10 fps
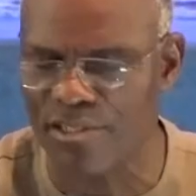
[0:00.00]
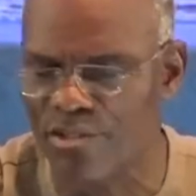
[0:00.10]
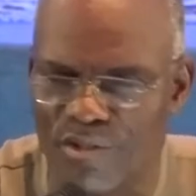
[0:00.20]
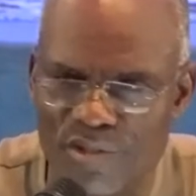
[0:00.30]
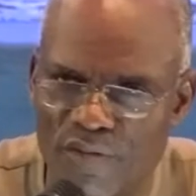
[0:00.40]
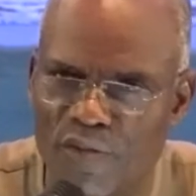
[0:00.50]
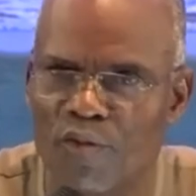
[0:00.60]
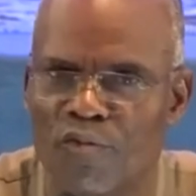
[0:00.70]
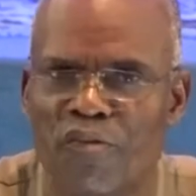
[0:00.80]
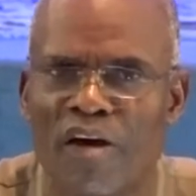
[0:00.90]
the story of
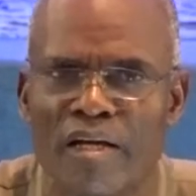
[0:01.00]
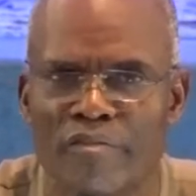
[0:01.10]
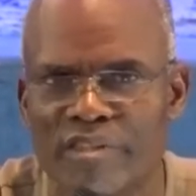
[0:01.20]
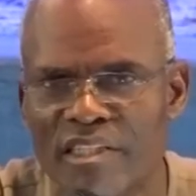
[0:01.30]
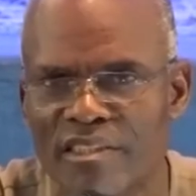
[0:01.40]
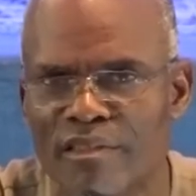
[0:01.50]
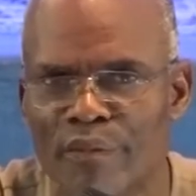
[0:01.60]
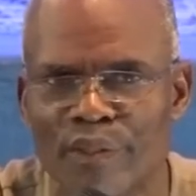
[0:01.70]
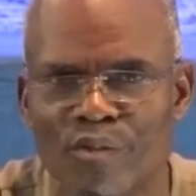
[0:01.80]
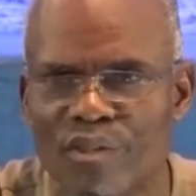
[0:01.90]
Luke 5
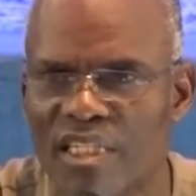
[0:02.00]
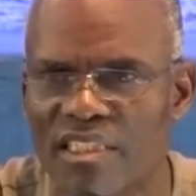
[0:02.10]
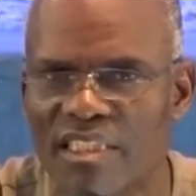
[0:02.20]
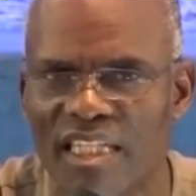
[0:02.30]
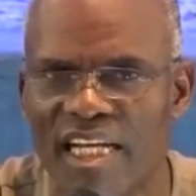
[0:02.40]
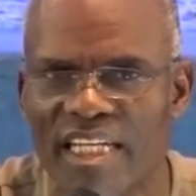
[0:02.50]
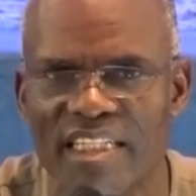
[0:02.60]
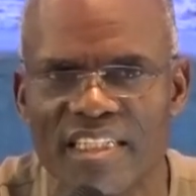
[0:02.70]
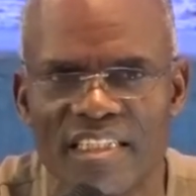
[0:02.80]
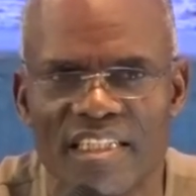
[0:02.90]
33 to
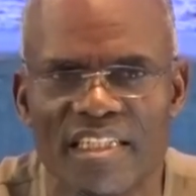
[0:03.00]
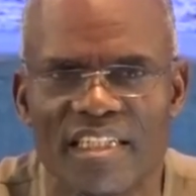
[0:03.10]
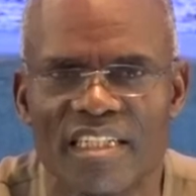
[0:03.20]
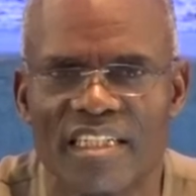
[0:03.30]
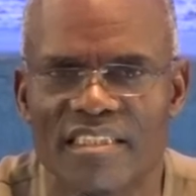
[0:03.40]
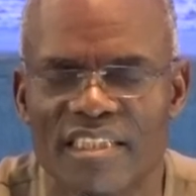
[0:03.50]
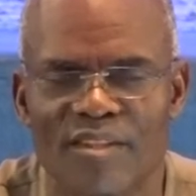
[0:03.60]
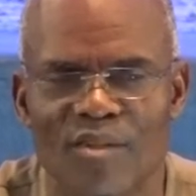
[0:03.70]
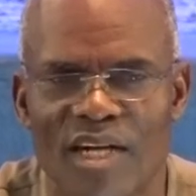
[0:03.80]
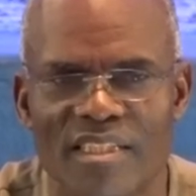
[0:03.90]
39. He
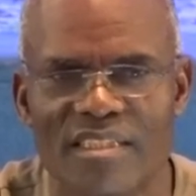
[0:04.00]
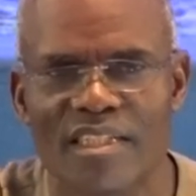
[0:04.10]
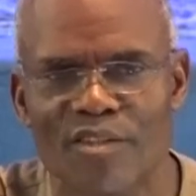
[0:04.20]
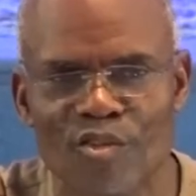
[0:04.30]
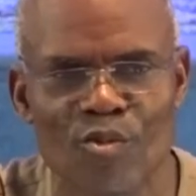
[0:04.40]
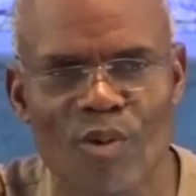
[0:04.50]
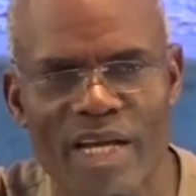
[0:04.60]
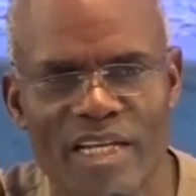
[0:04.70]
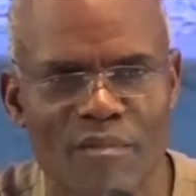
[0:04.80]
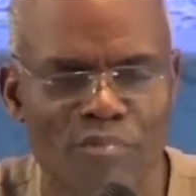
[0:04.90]
said, You can't take new
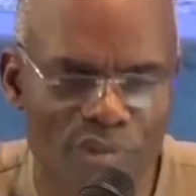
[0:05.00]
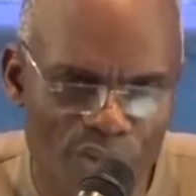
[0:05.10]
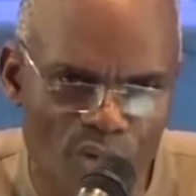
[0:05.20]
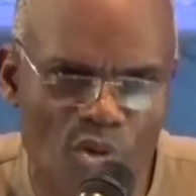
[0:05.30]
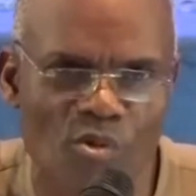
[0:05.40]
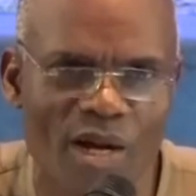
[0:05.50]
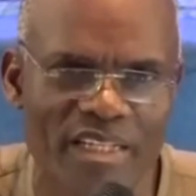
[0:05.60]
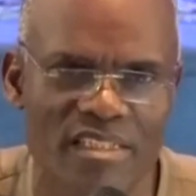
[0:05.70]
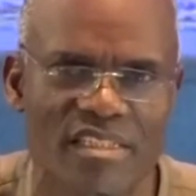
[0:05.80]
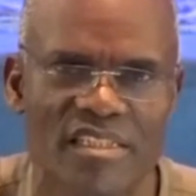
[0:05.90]
wine and put in old
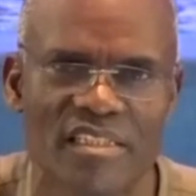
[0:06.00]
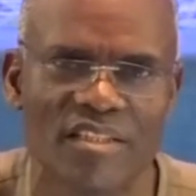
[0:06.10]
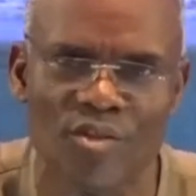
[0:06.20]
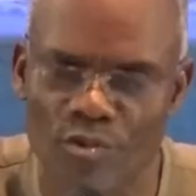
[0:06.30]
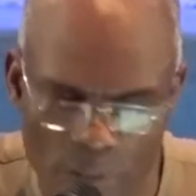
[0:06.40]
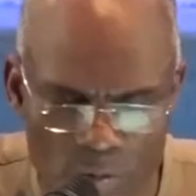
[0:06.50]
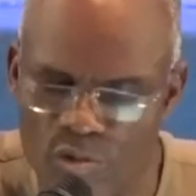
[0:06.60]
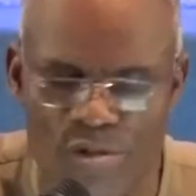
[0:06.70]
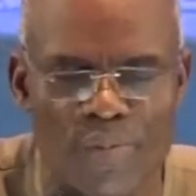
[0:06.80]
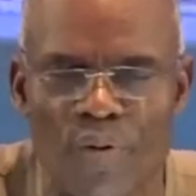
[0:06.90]
wineskin. You will
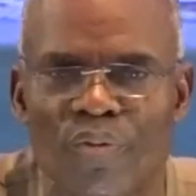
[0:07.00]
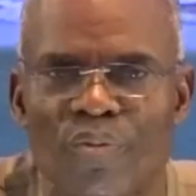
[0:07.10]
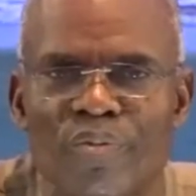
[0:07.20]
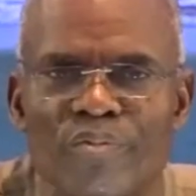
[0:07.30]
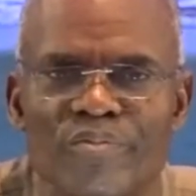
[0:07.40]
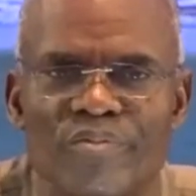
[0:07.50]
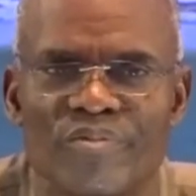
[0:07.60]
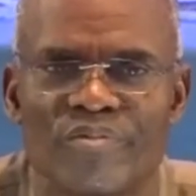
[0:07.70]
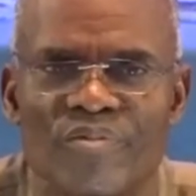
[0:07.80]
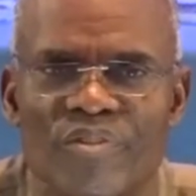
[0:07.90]
lose both.
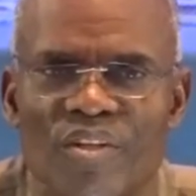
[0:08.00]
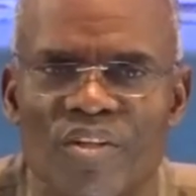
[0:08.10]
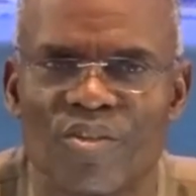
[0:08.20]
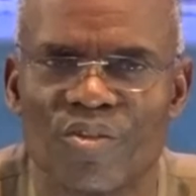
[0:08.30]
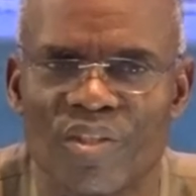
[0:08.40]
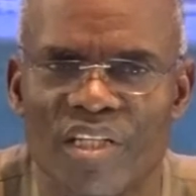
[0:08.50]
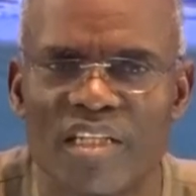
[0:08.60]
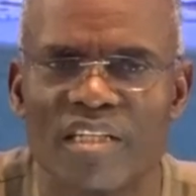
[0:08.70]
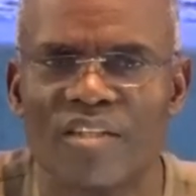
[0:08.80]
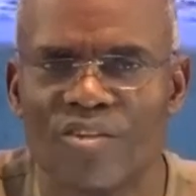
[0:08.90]
You
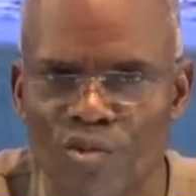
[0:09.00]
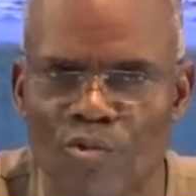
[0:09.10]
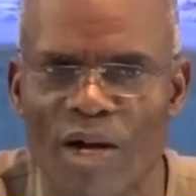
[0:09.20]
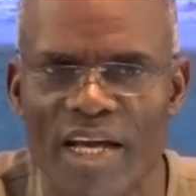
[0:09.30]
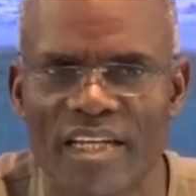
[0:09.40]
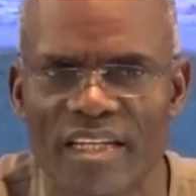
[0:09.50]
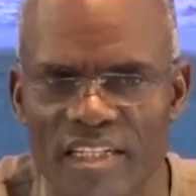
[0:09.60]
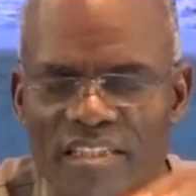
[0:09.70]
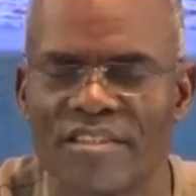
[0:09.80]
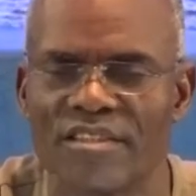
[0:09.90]
need new wine,
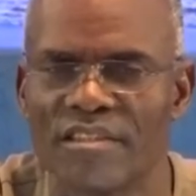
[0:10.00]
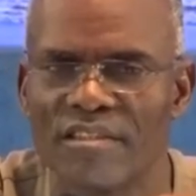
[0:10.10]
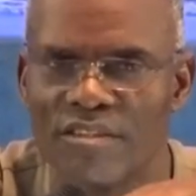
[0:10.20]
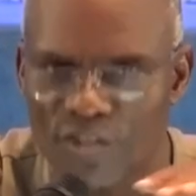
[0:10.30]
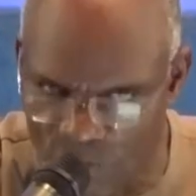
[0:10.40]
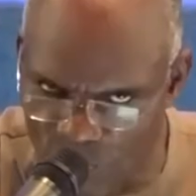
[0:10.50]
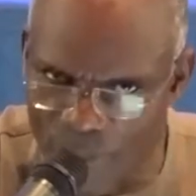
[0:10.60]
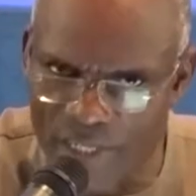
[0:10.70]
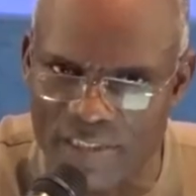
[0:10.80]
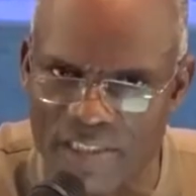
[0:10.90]
needs new
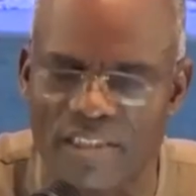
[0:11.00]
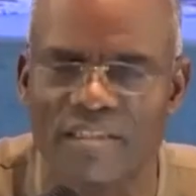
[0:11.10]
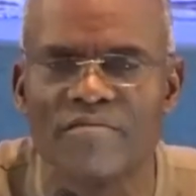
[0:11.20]
wineskin.